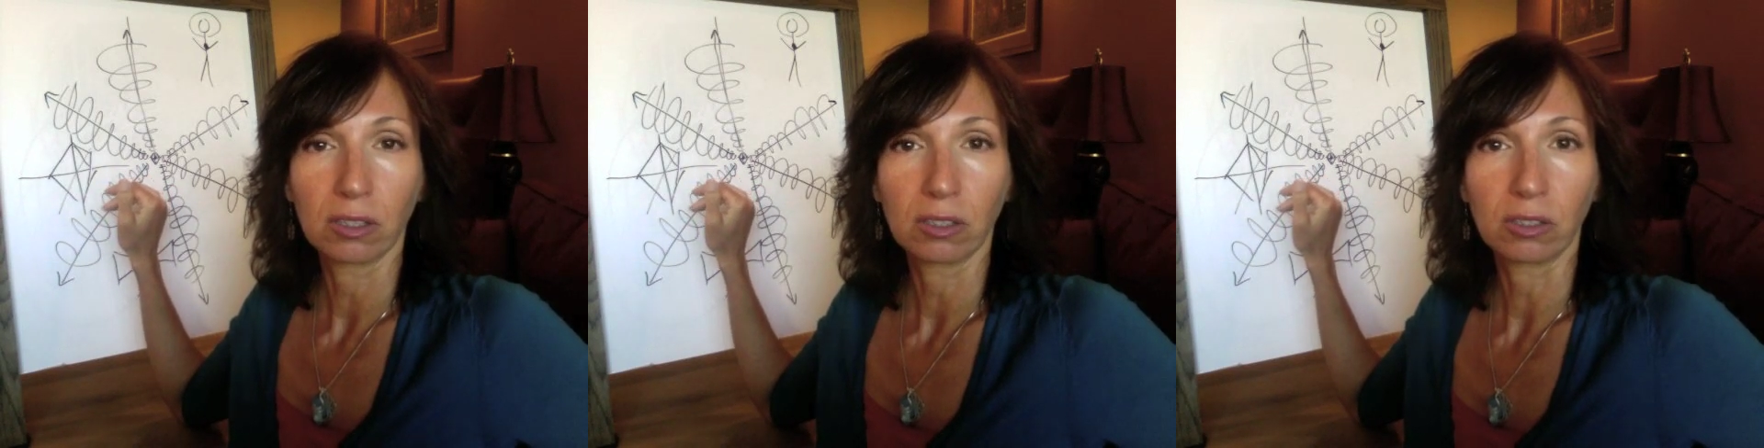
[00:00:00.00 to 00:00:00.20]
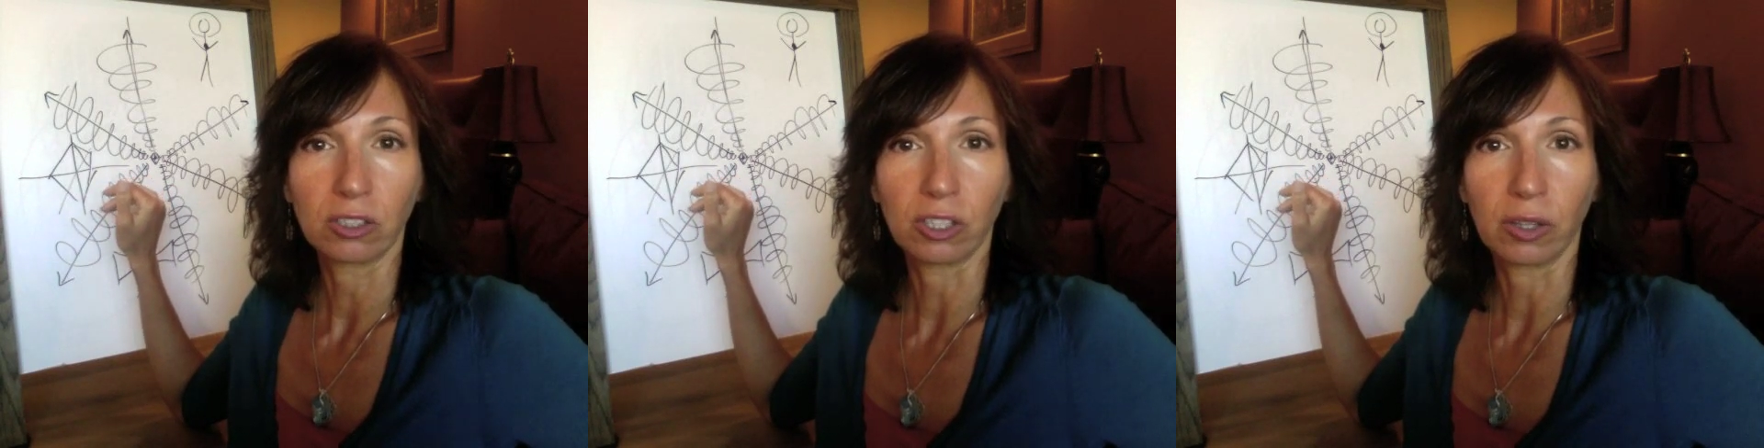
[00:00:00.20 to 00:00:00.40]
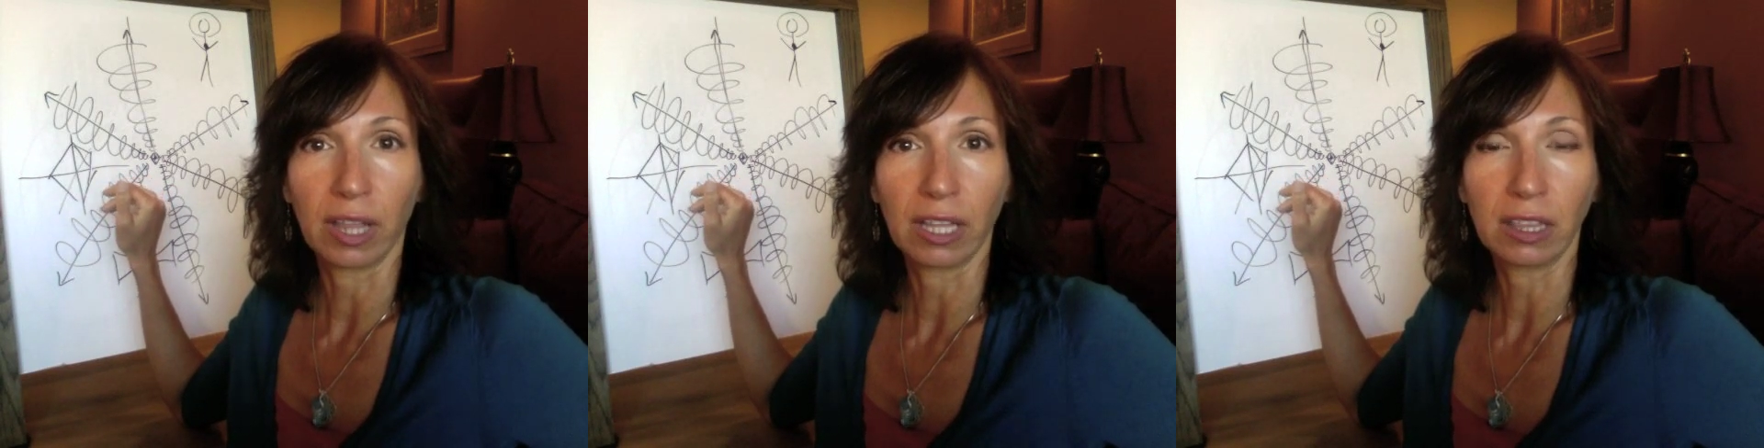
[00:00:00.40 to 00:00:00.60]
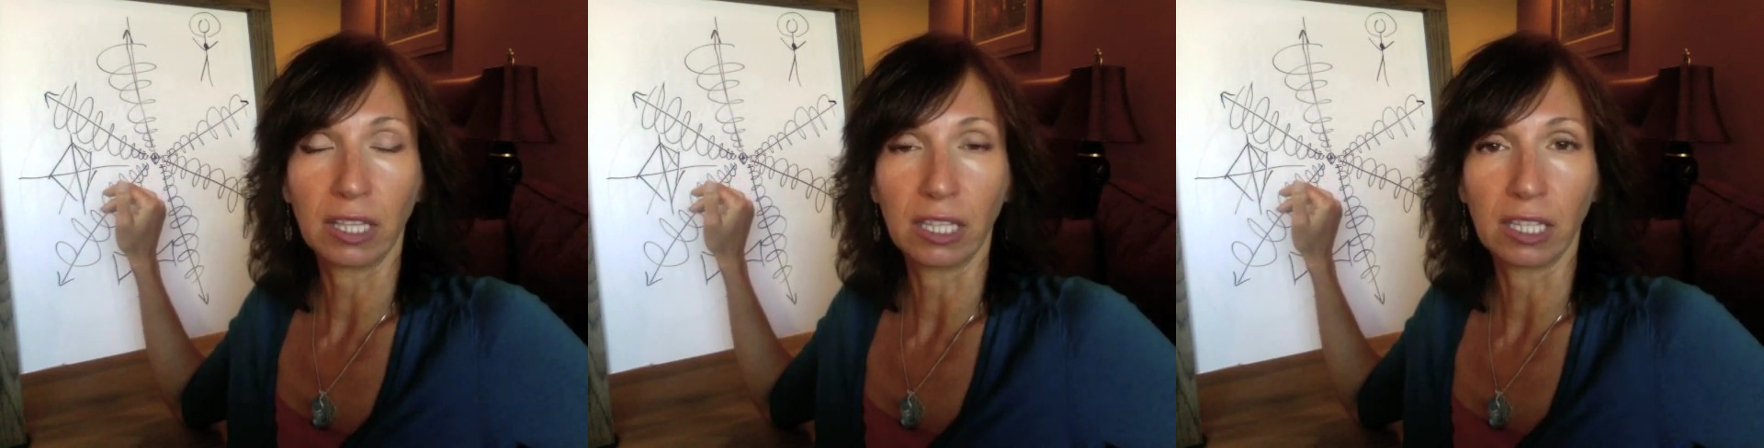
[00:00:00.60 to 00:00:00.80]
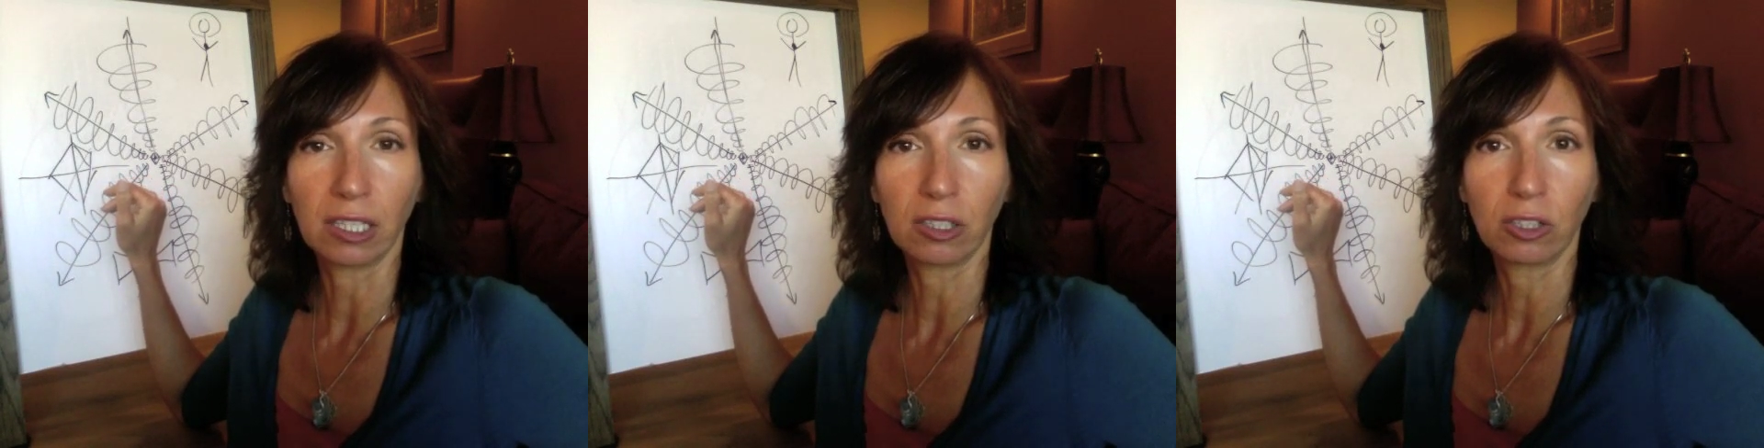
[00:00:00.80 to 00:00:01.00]
so that
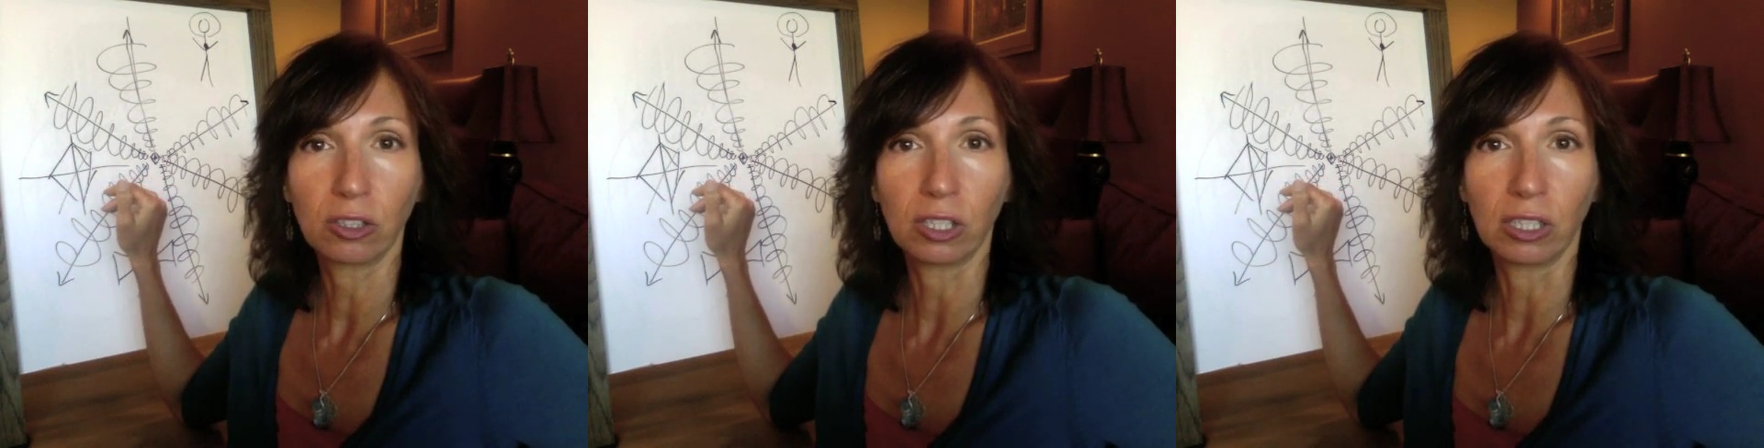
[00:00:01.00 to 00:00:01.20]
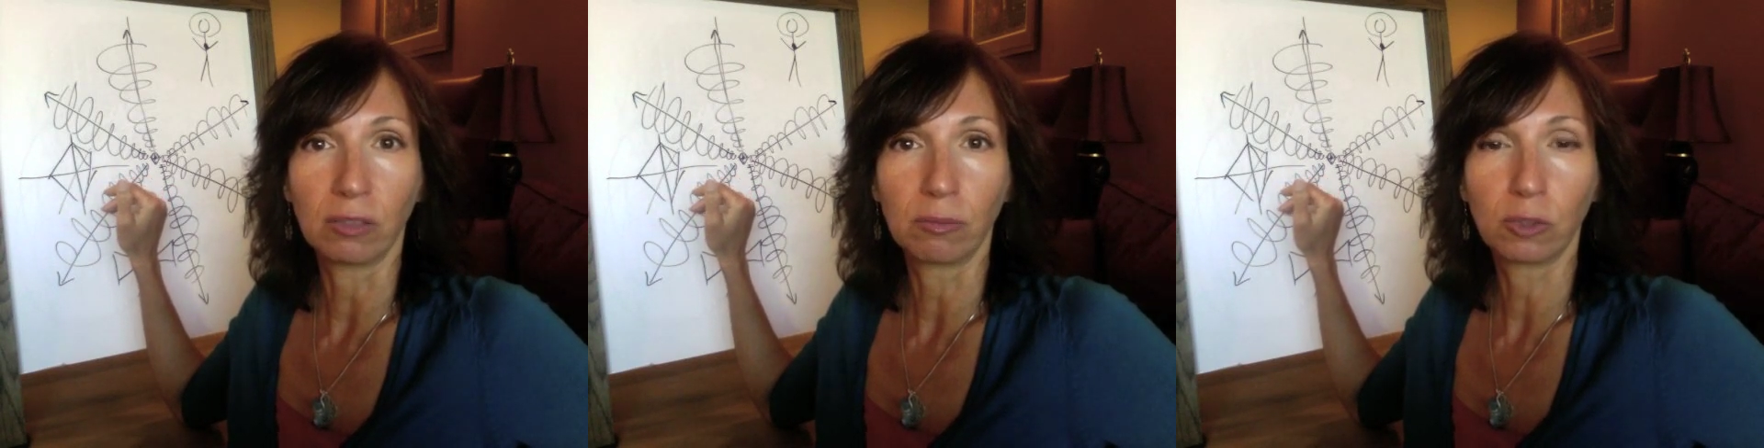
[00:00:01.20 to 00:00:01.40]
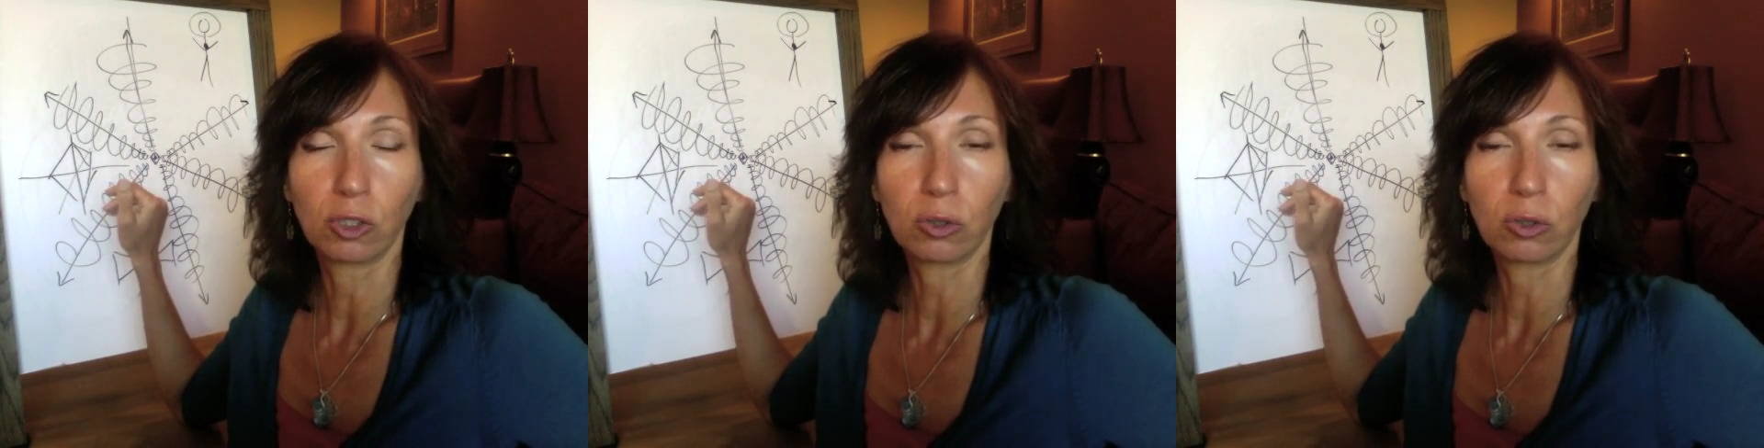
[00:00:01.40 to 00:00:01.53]
the, the